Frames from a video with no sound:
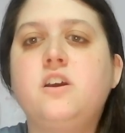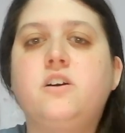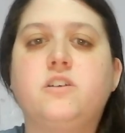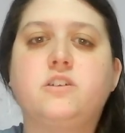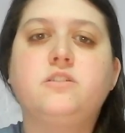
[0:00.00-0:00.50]

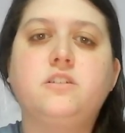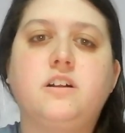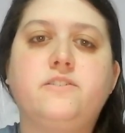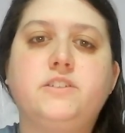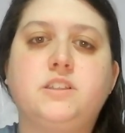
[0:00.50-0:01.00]
or cool
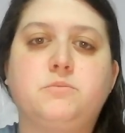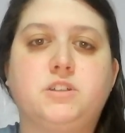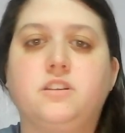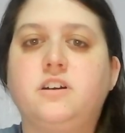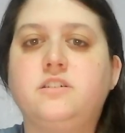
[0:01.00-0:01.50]
off with some
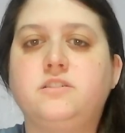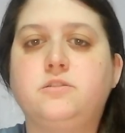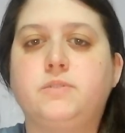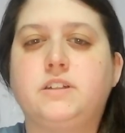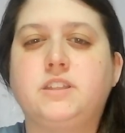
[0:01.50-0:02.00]
gelato in
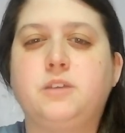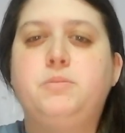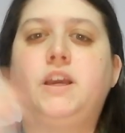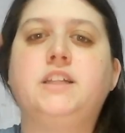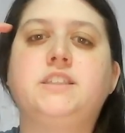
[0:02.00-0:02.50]
squares like
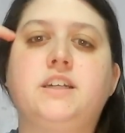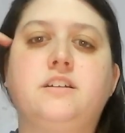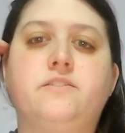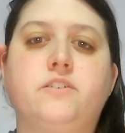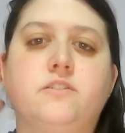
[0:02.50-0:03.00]
Piazza
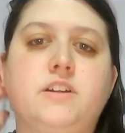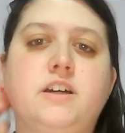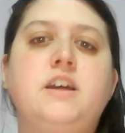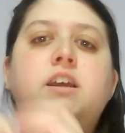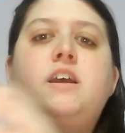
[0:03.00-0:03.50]
Navona
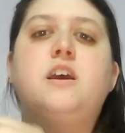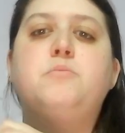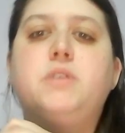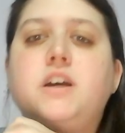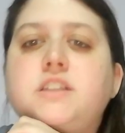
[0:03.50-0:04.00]
and
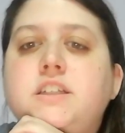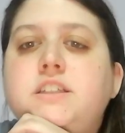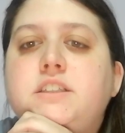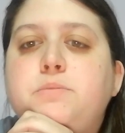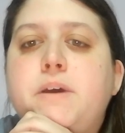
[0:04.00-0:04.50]
Piazza
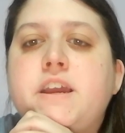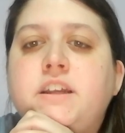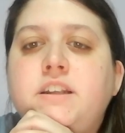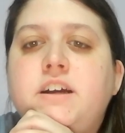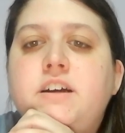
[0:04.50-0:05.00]
di
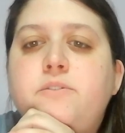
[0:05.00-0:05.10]
Spagna.